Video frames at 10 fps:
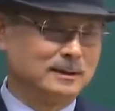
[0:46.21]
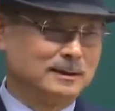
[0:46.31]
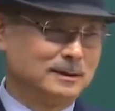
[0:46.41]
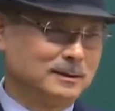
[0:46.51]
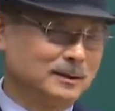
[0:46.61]

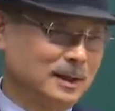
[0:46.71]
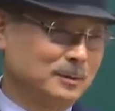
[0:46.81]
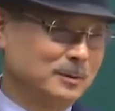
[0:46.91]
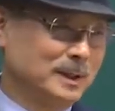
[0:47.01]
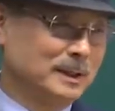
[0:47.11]
To be
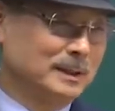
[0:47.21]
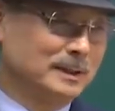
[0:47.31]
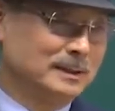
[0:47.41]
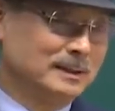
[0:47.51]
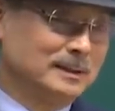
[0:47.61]
honest,
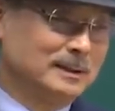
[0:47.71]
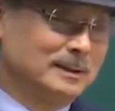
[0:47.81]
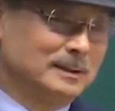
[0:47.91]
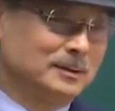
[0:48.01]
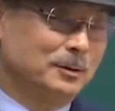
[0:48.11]
most
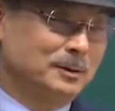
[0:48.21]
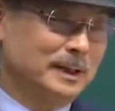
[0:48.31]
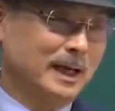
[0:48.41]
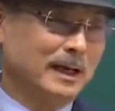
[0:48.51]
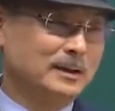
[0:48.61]
of them were
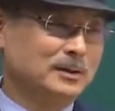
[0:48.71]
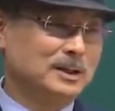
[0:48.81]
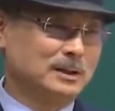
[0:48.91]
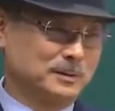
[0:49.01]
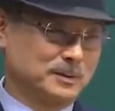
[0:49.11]

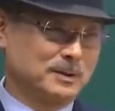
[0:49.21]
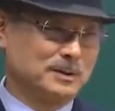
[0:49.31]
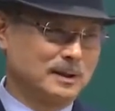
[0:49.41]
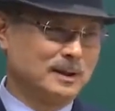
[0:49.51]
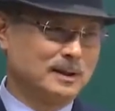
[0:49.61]
teetering on
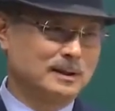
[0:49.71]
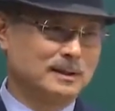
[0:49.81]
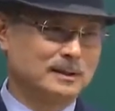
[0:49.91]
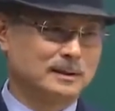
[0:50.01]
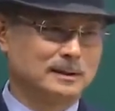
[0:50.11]
the edge